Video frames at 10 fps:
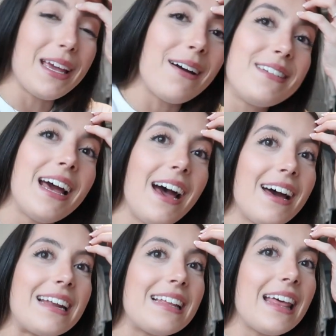we haven't
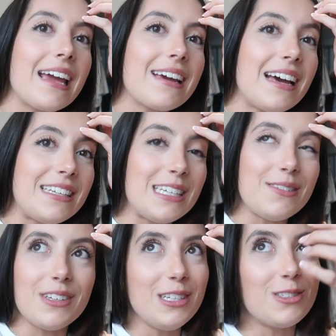had like a
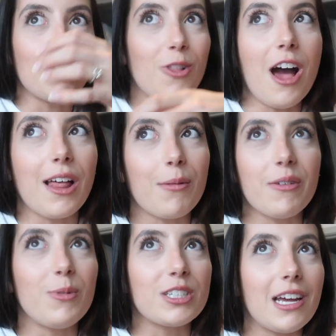tv in so long like we
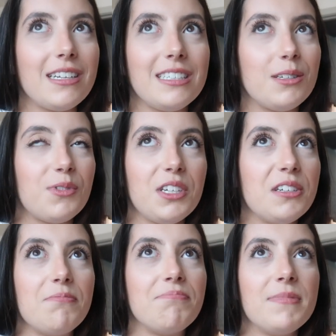haven't watched any tv
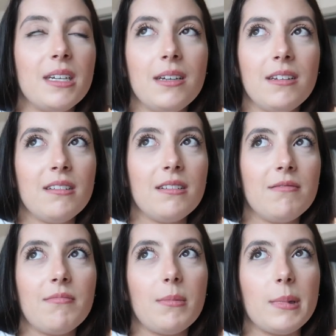in
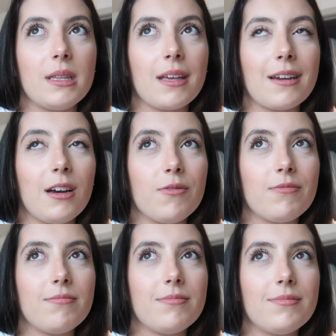i mean like
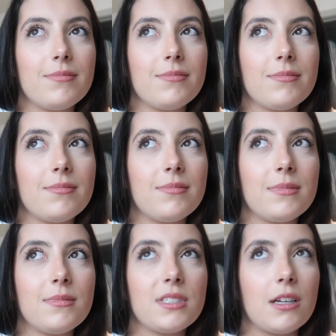
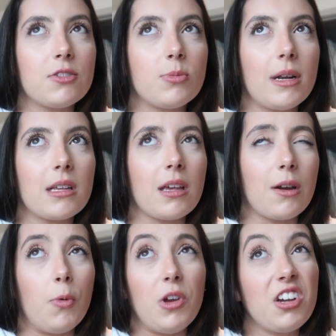sounds dramatic like
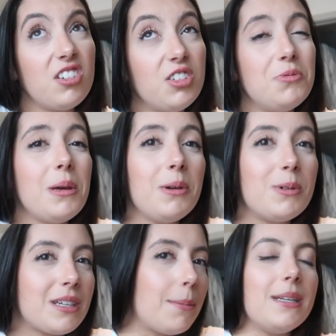a week or two maybe
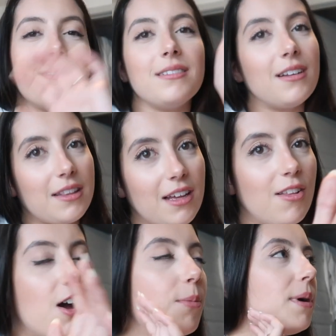which i mean not that
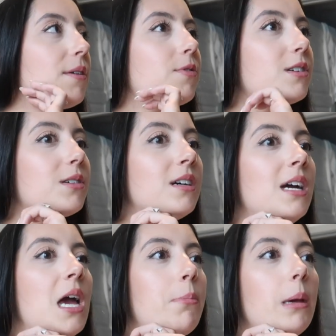long but for
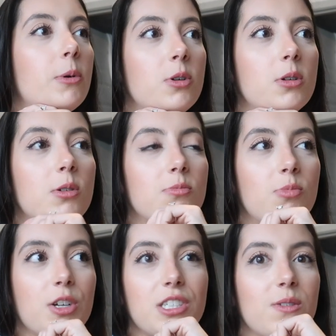people who
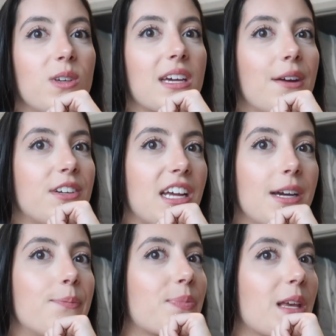watch tv like every
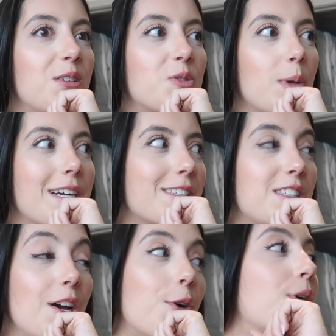day it was weird
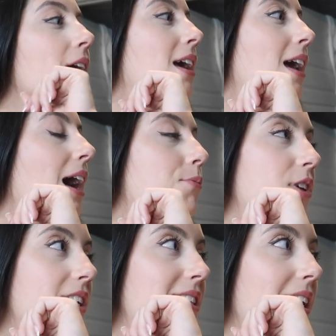so
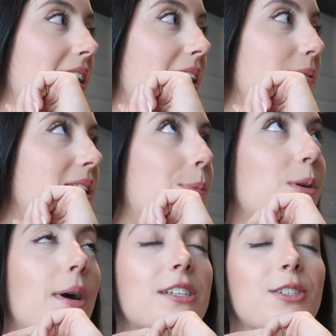really excited that that was up.
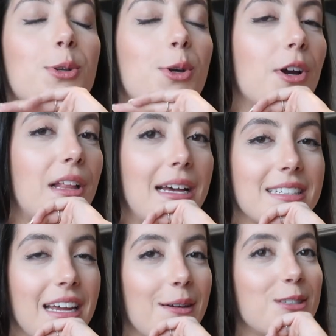We watched New Girl
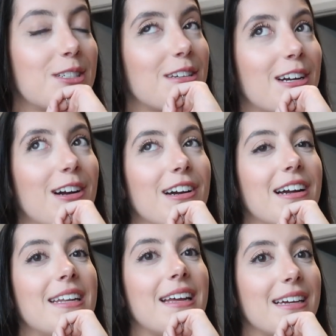last night, which is like
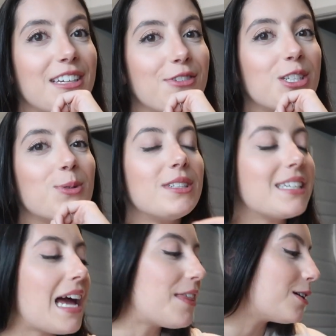our nightly ritual
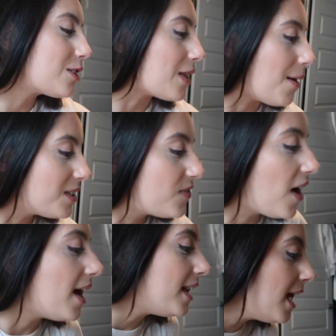together, so that was
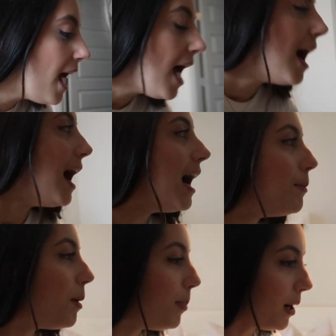fun.
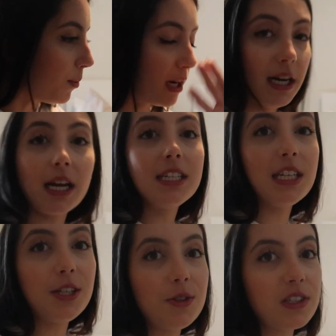Um, but we're gonna
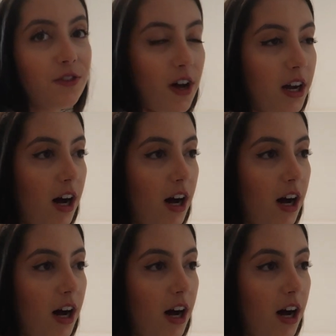continue this vlog